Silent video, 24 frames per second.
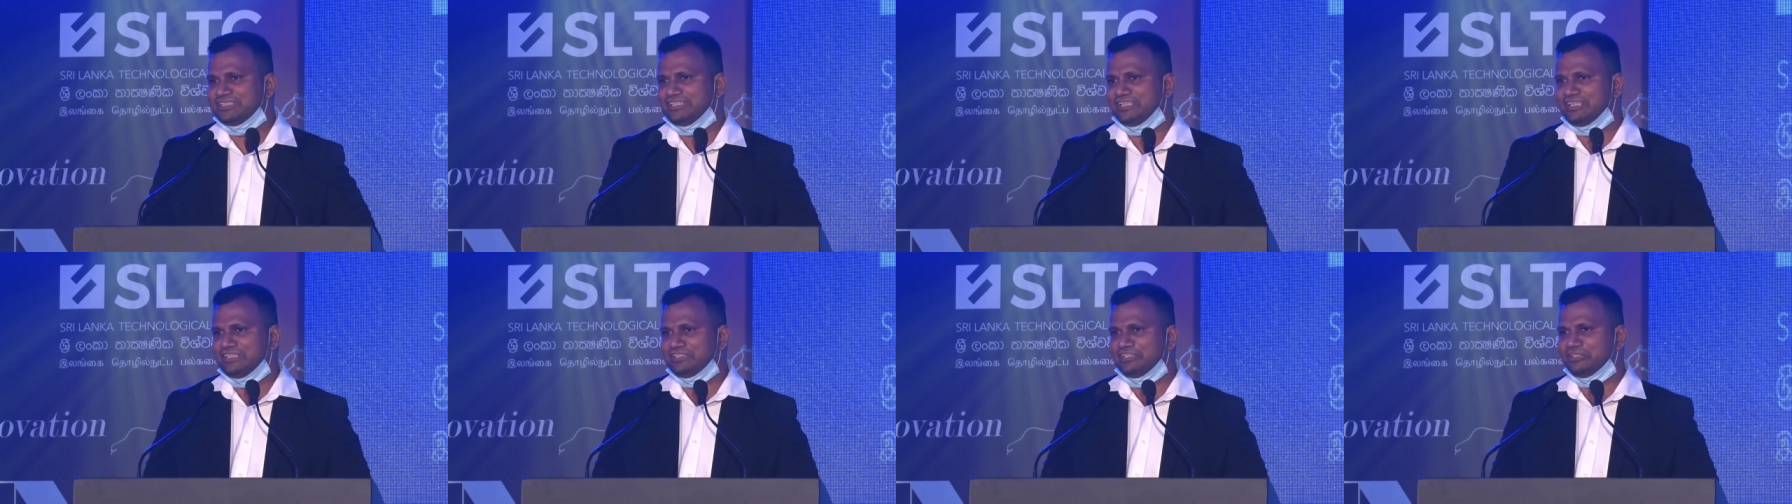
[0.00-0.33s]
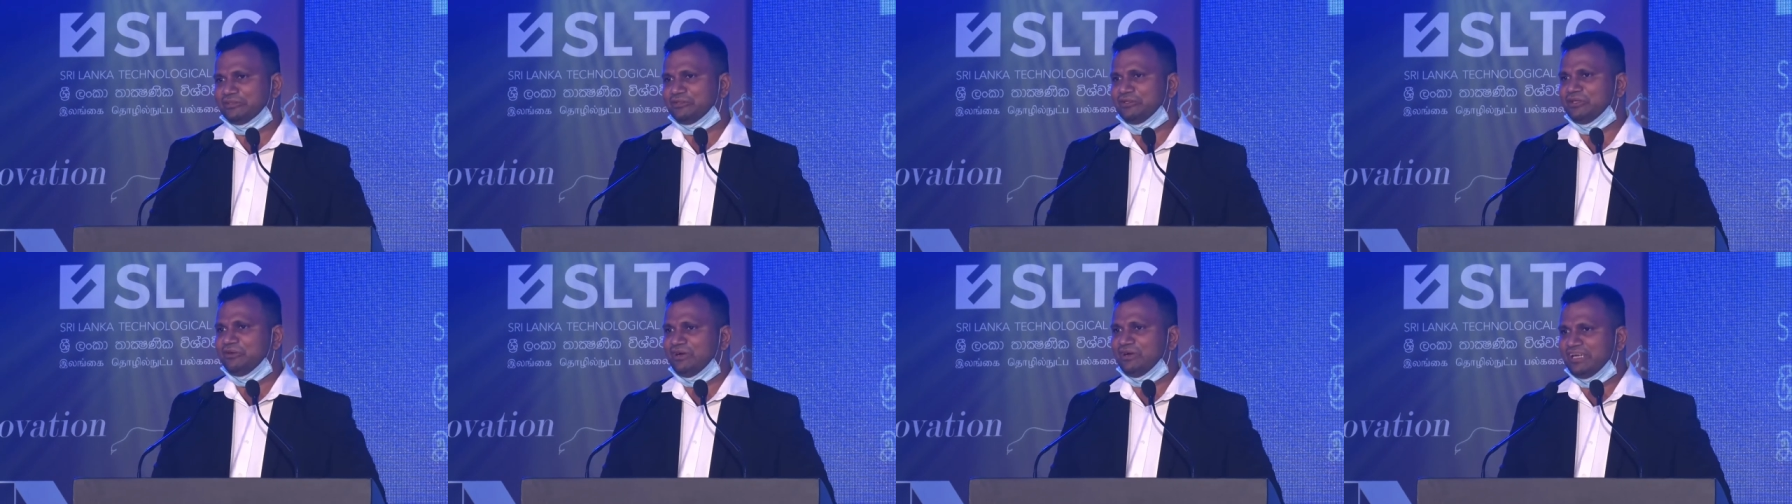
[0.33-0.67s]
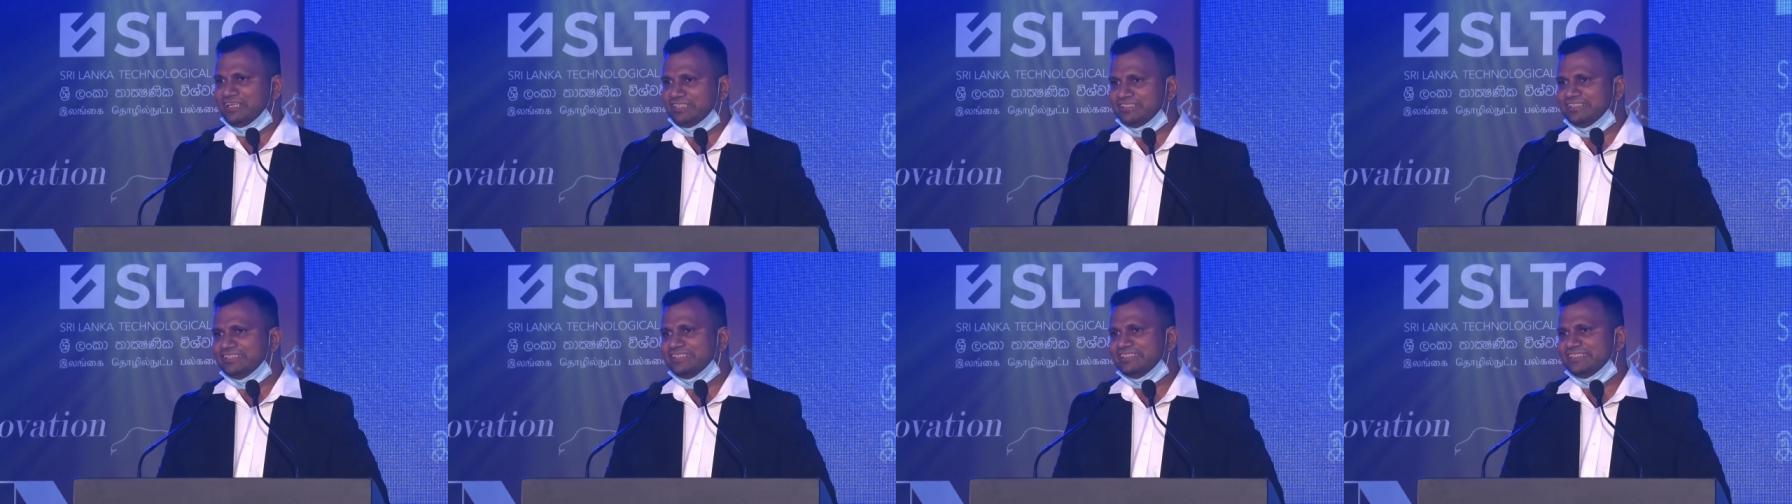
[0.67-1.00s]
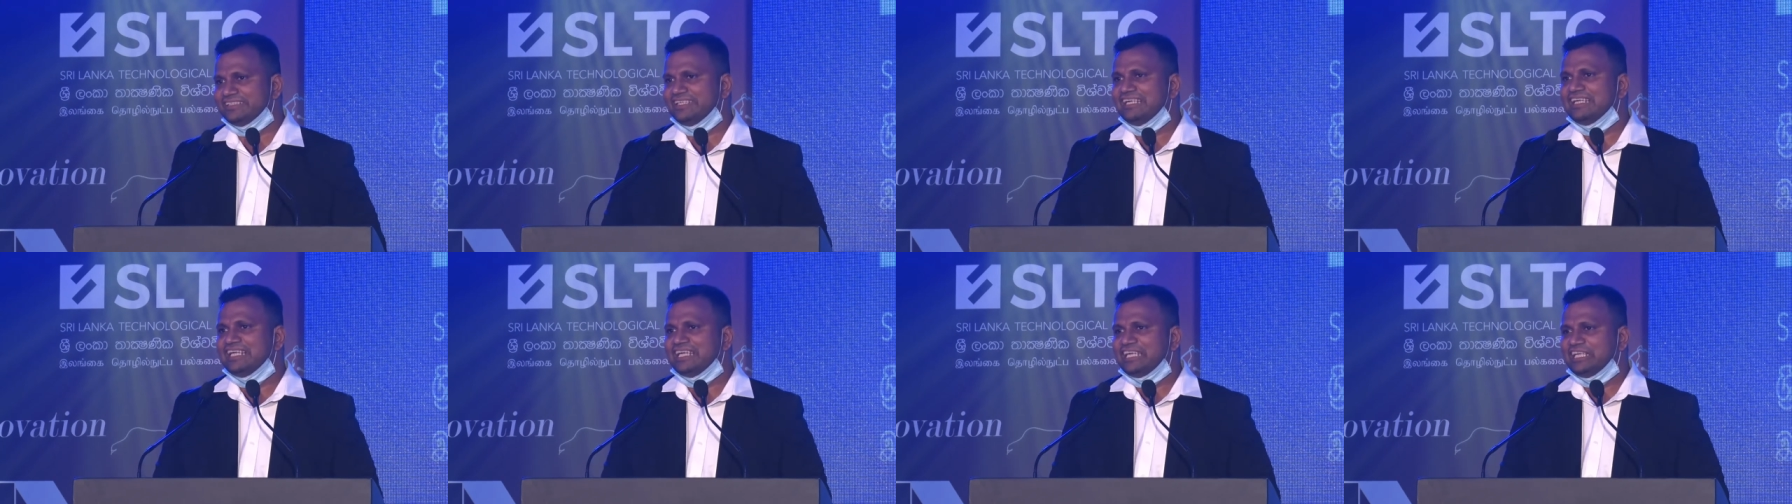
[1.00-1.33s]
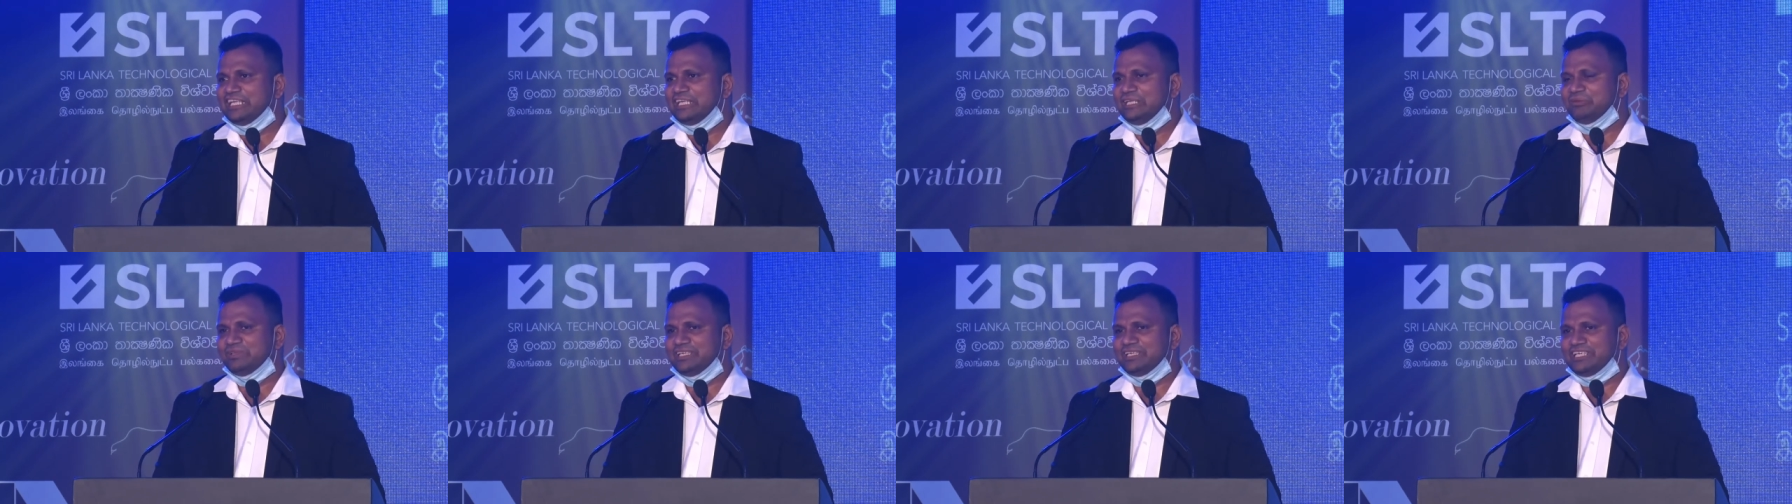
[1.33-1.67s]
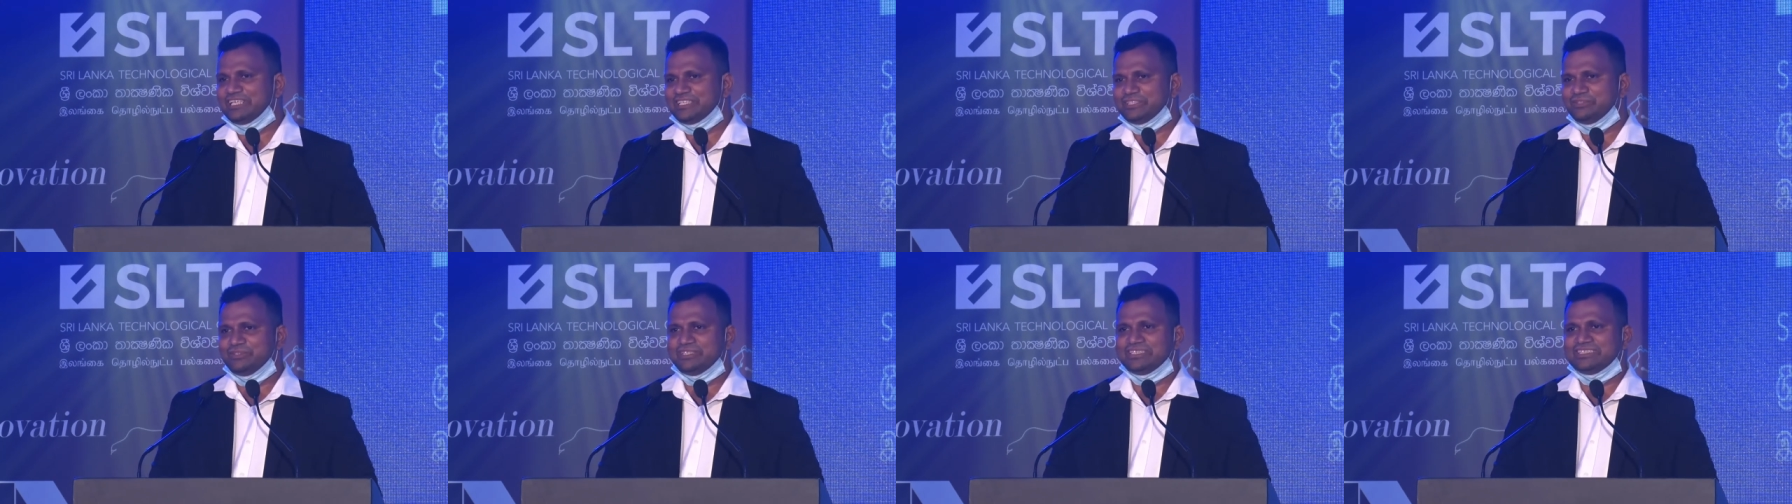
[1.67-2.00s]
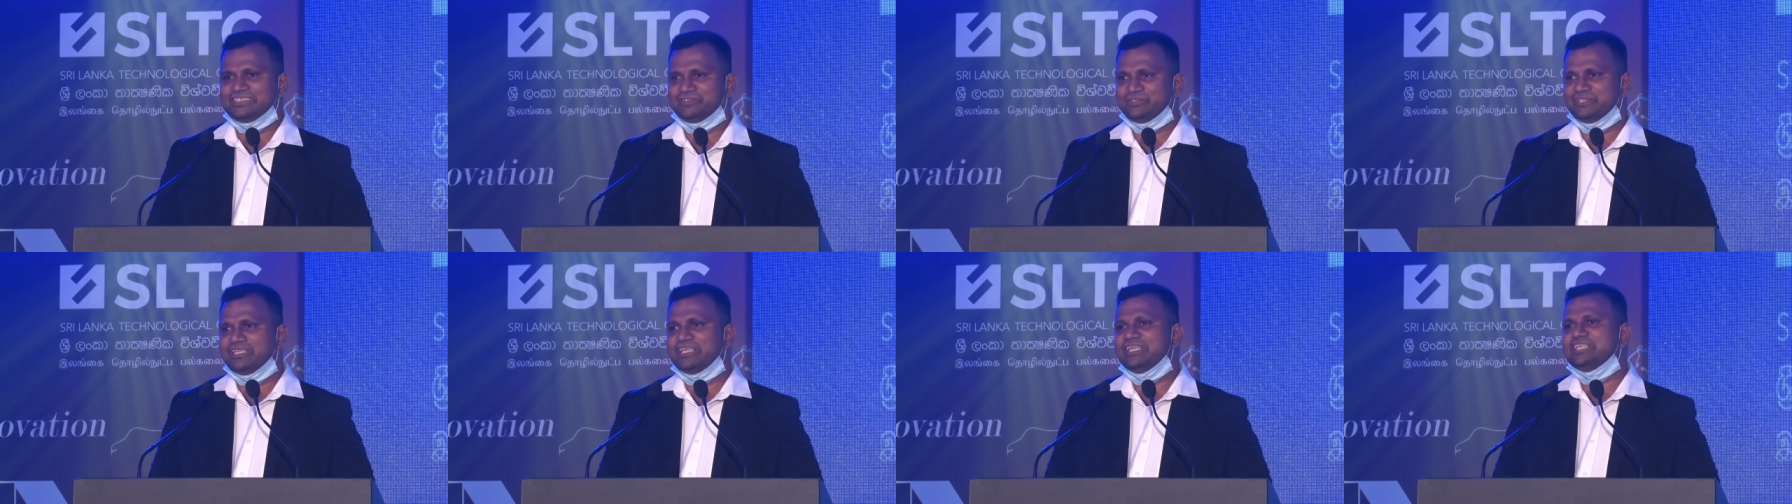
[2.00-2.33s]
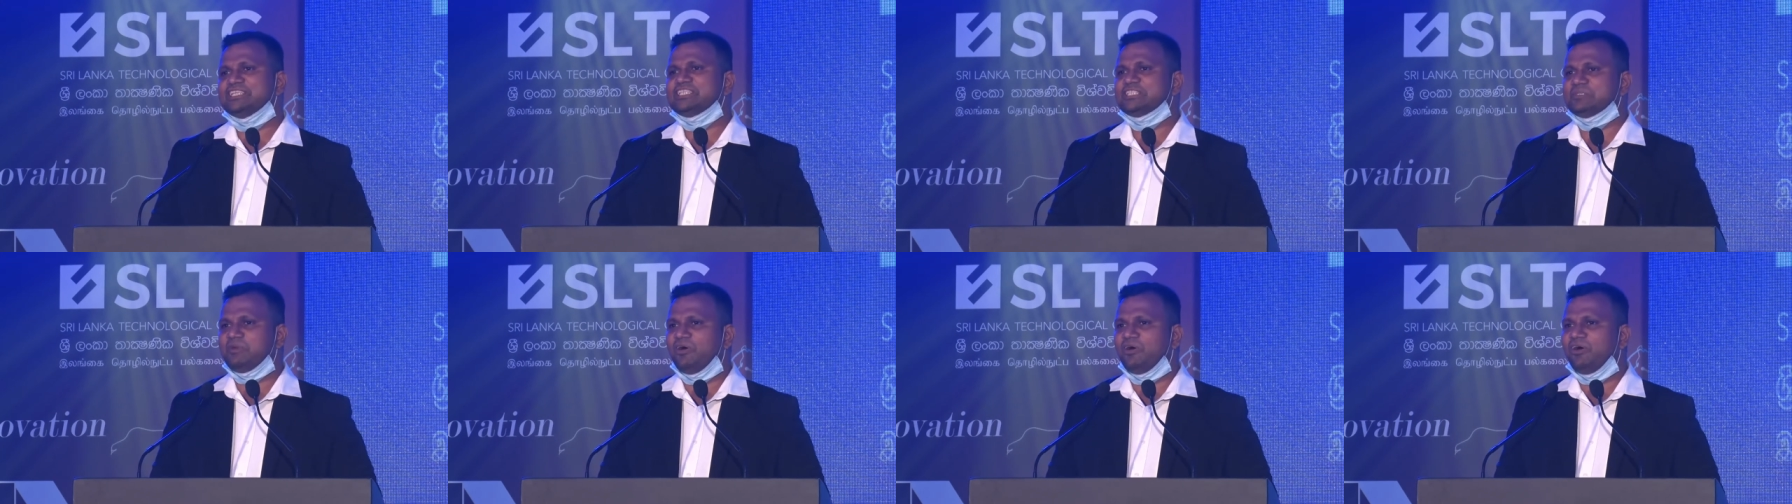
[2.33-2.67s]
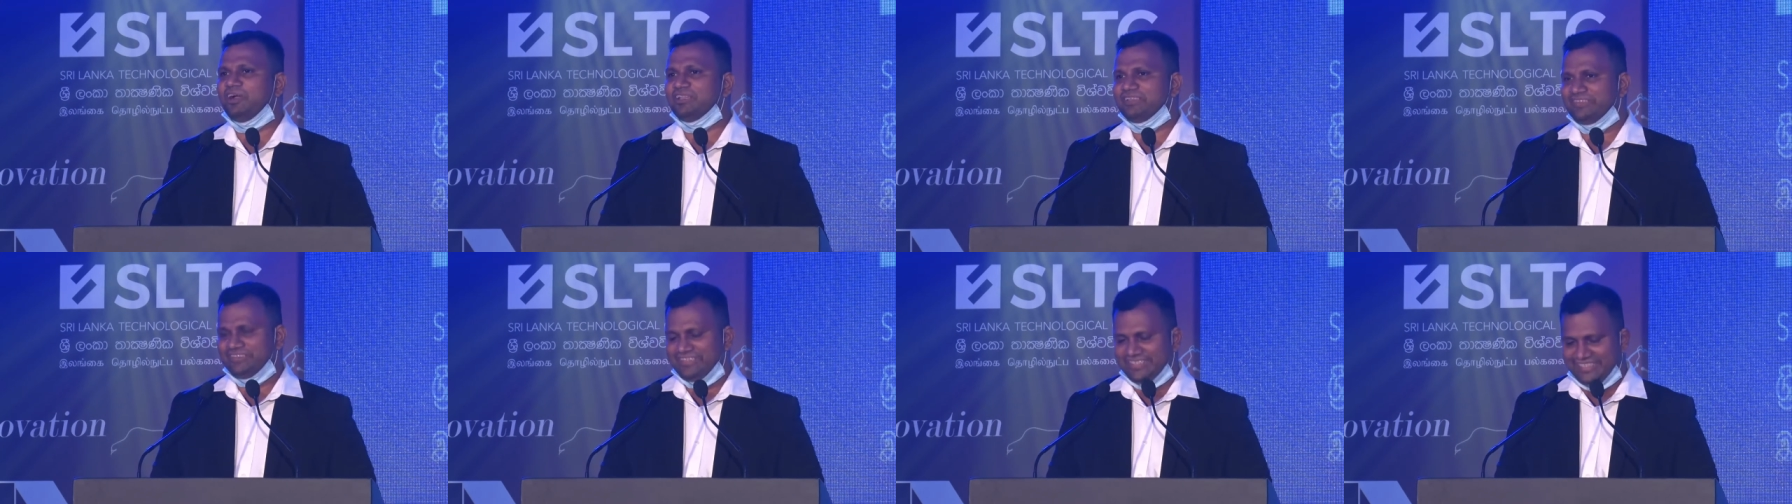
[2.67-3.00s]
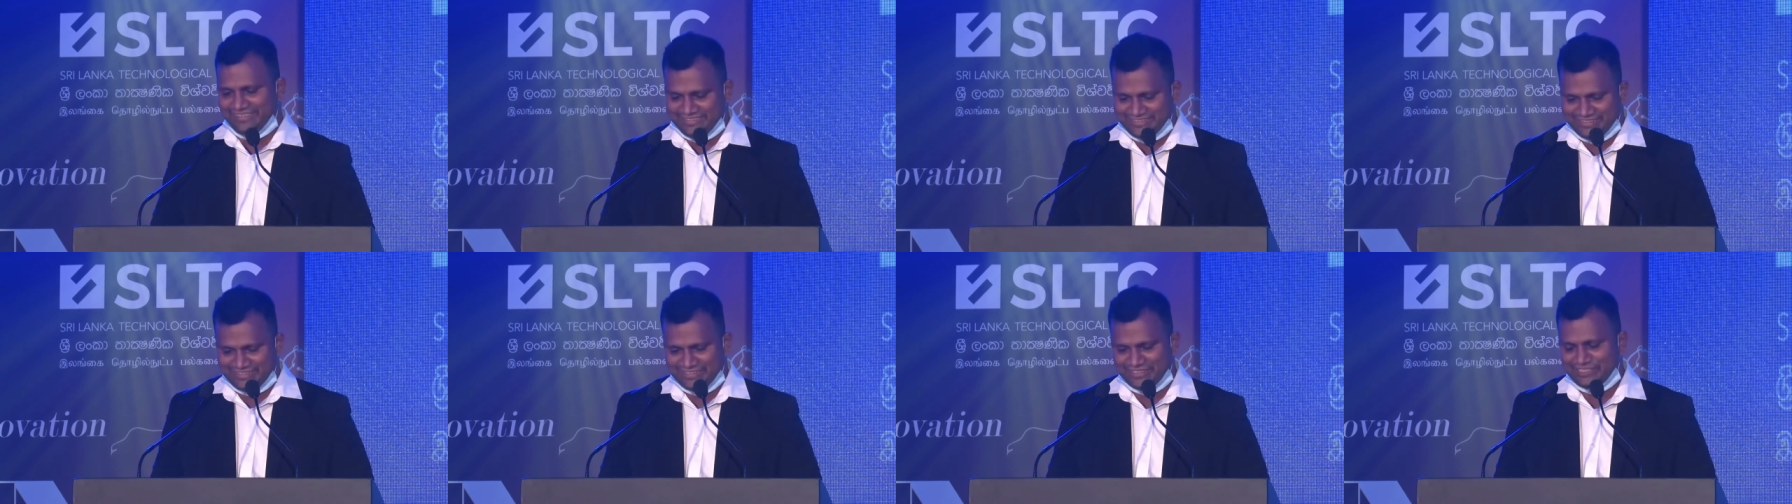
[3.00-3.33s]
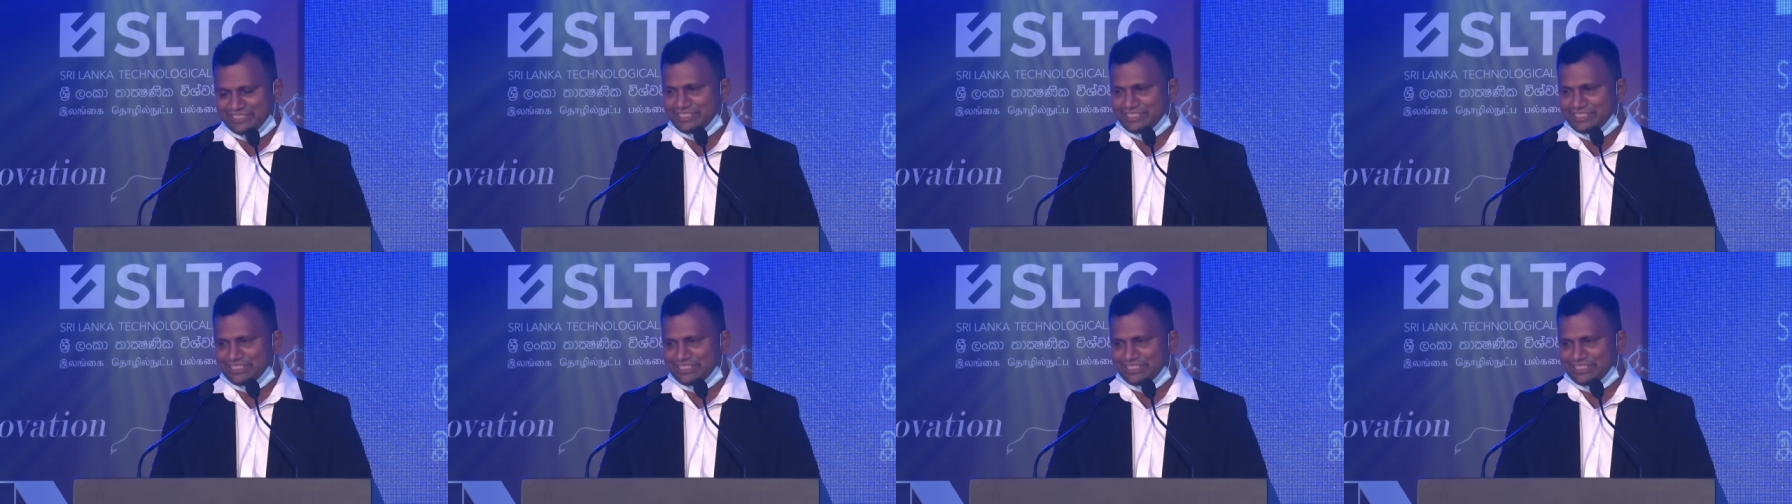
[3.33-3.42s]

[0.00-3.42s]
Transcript: Nanda Gunawardana, he works with really small things